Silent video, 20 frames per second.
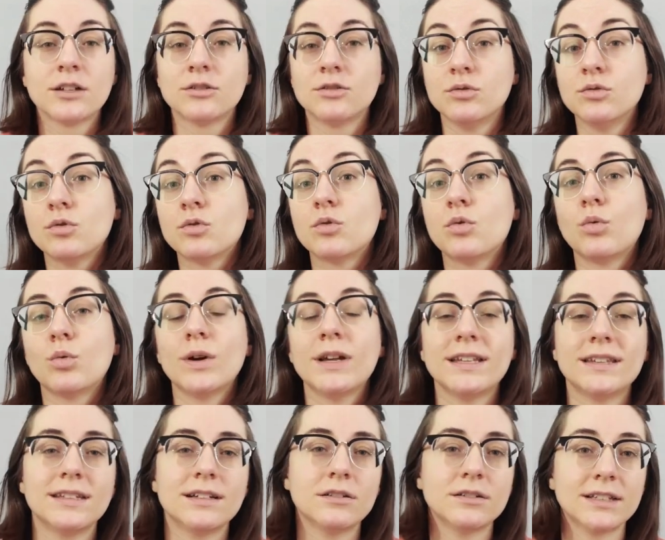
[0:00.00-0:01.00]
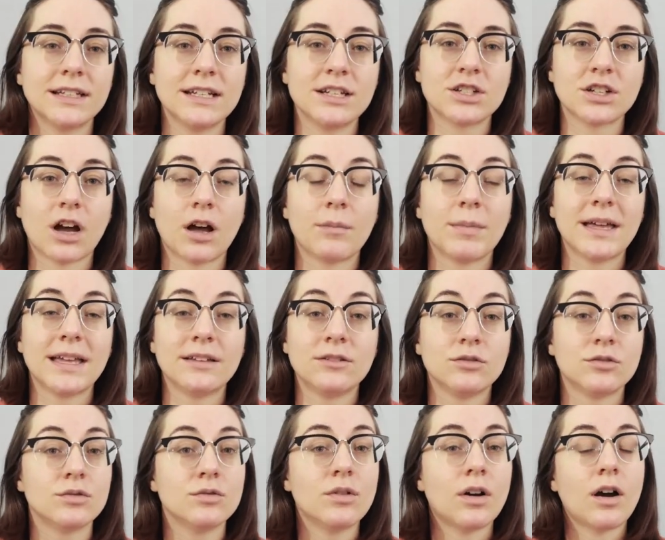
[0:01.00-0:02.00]
to quit their day job
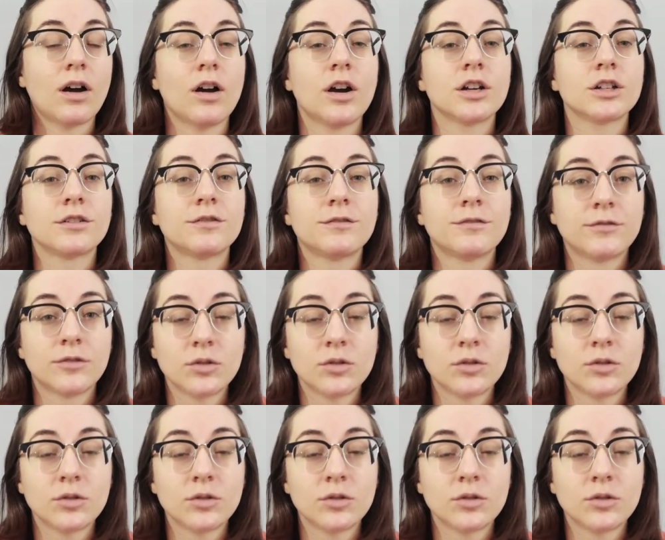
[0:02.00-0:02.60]
and do art